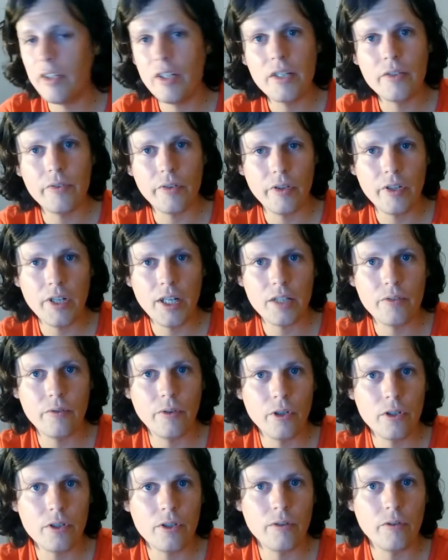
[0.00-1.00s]
you have any ideas for
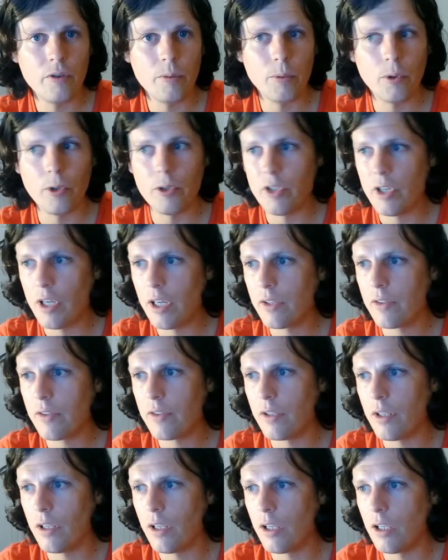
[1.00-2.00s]
the next version of the
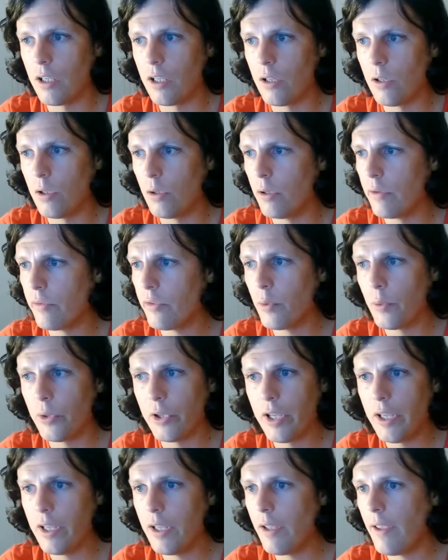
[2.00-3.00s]
project, uh,
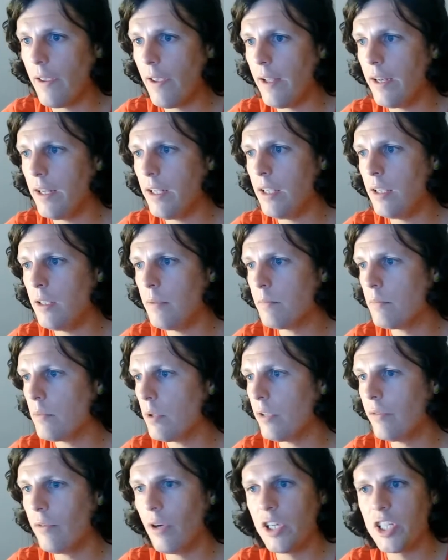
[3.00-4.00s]
or if you want
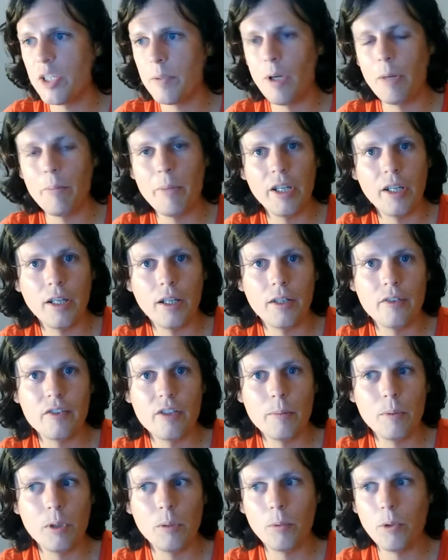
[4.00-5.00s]
any advice about
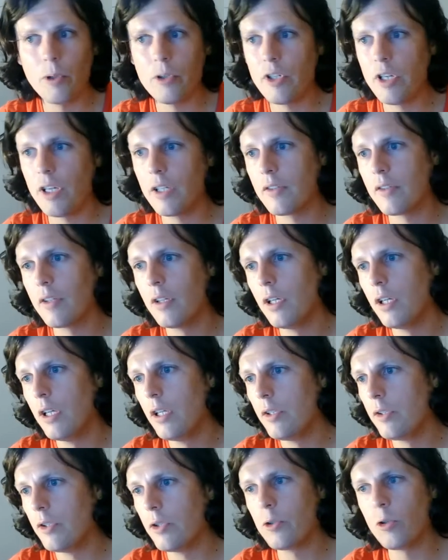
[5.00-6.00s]
making a similar
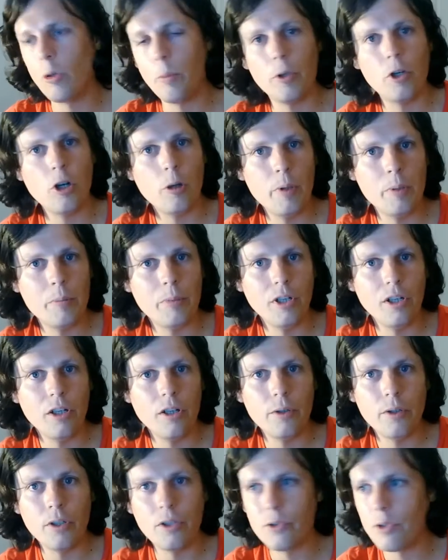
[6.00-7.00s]
project, just drop a
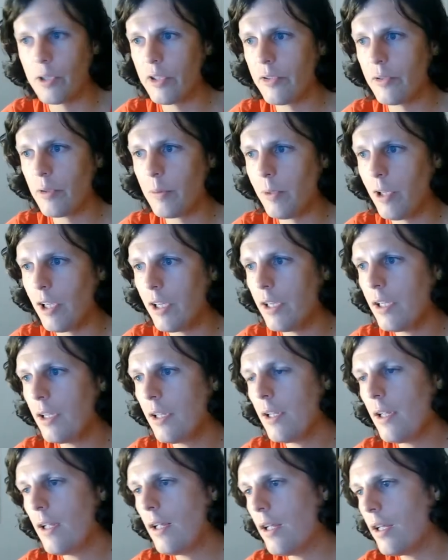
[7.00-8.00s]
comment below and I'll try to
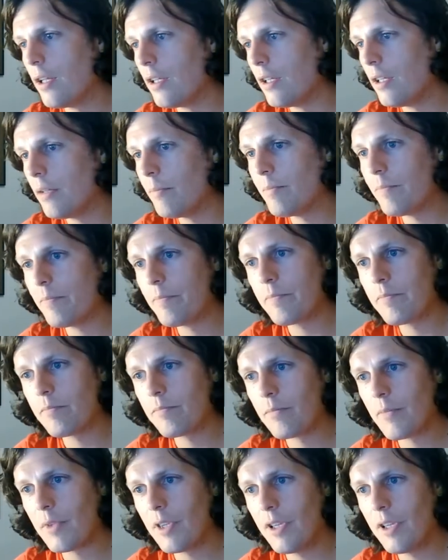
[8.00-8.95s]
reply. Uh,